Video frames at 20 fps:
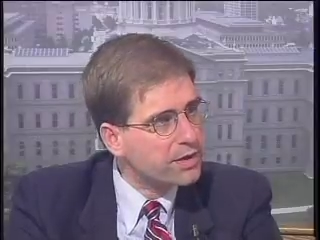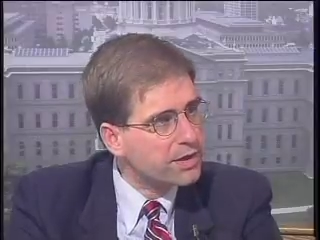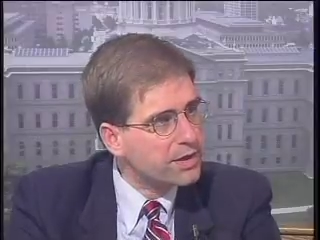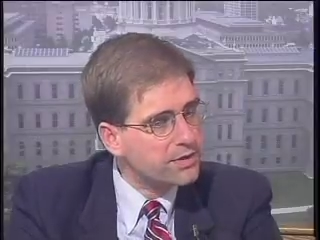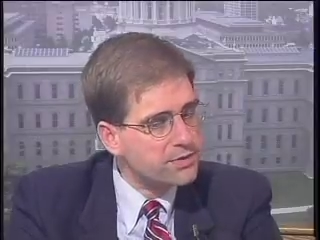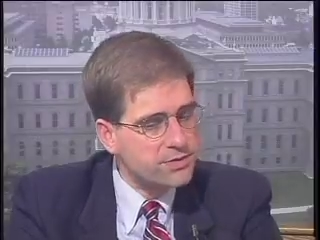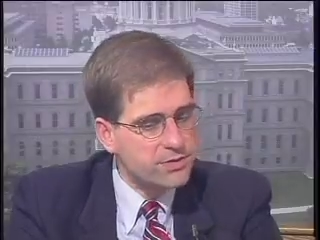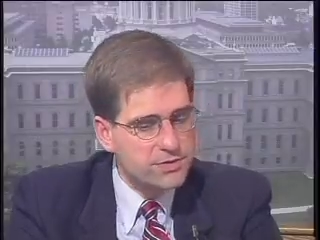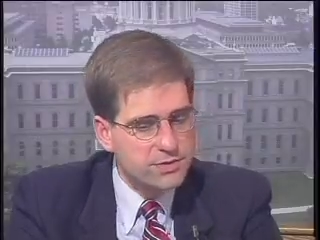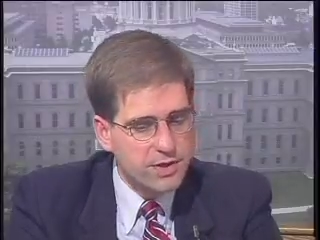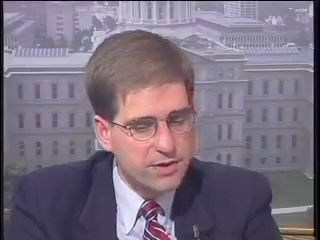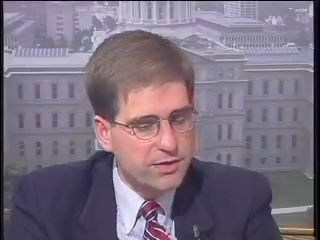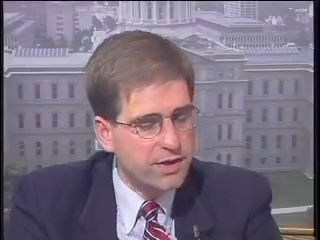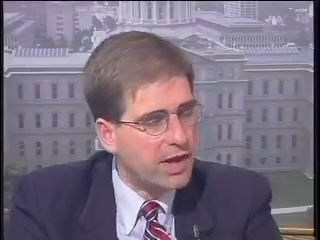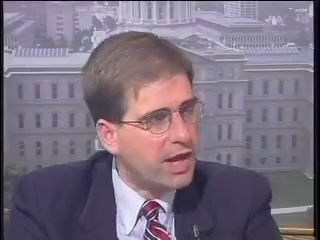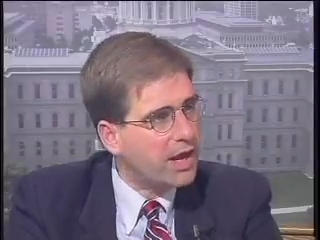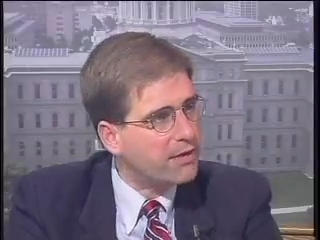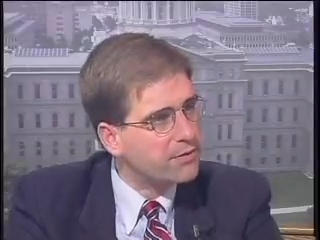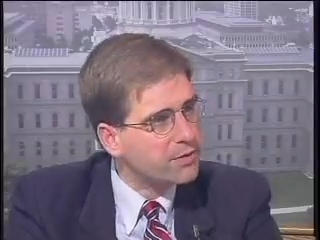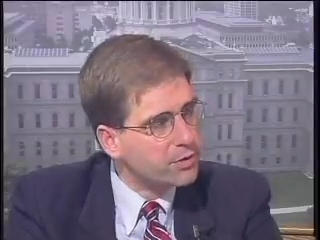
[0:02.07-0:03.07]
is that they
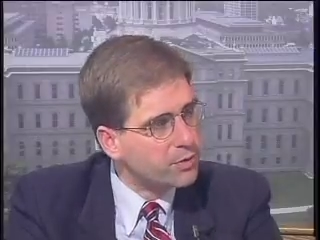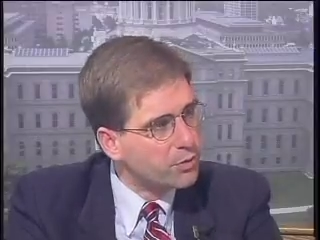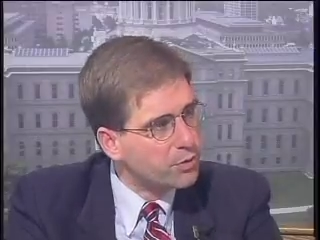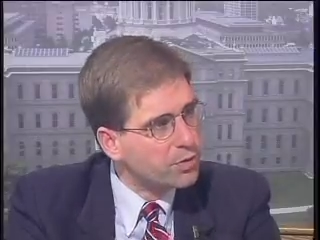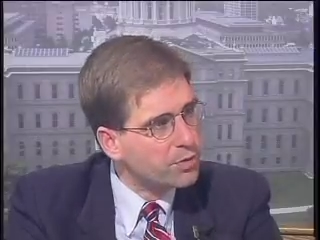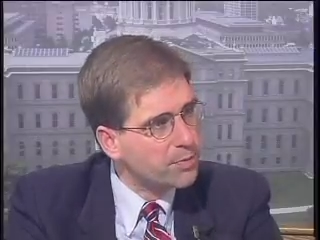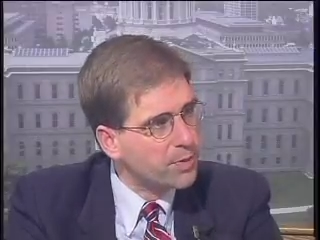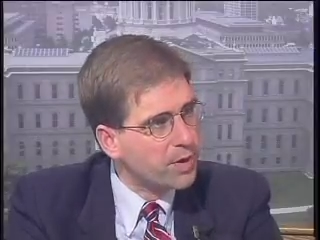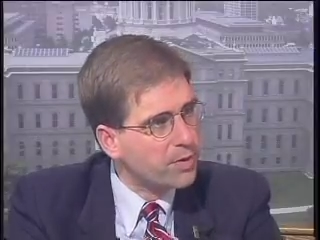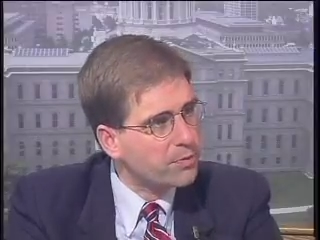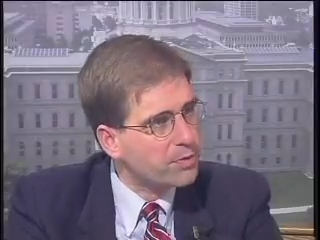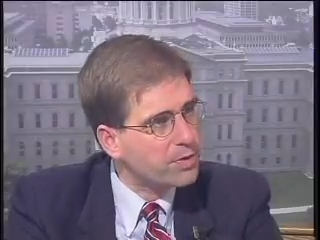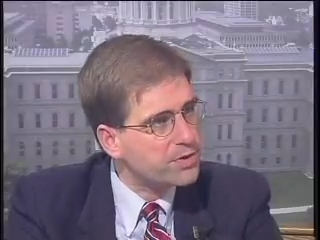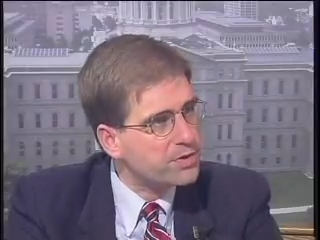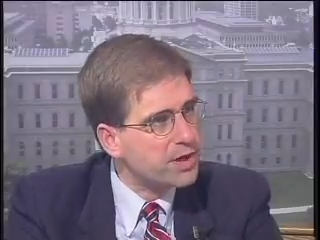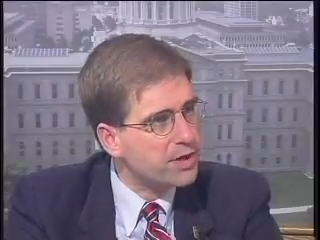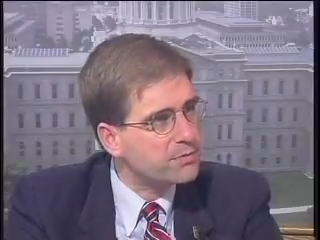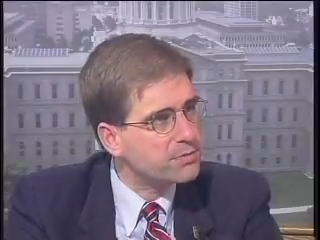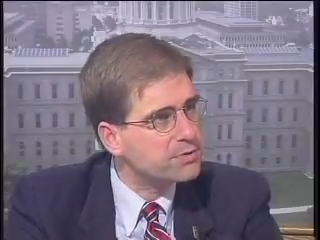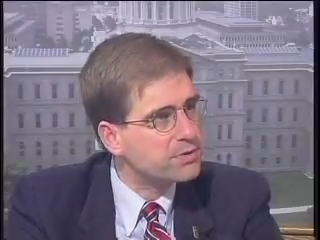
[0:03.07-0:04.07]
have a groomer, which
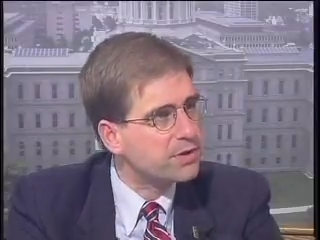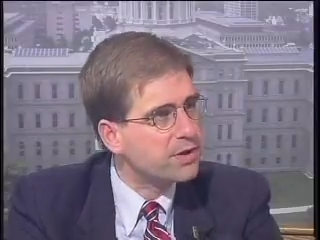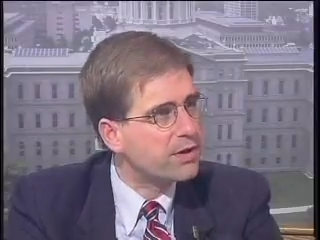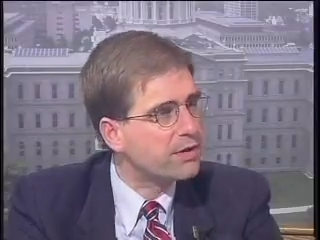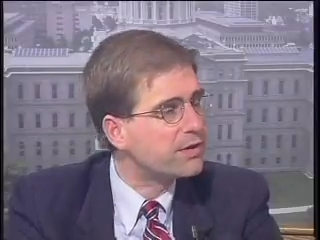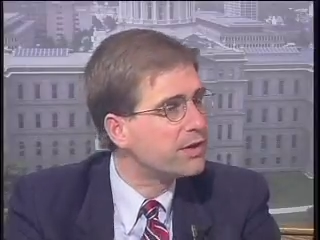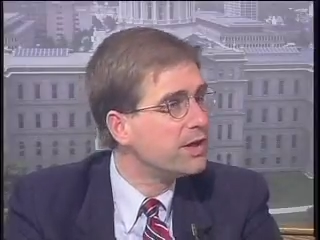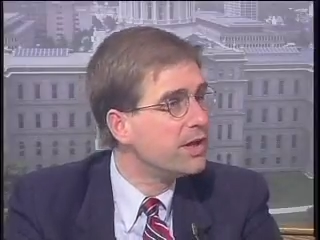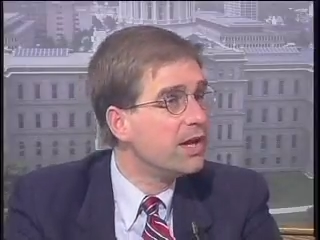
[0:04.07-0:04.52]
I'm sure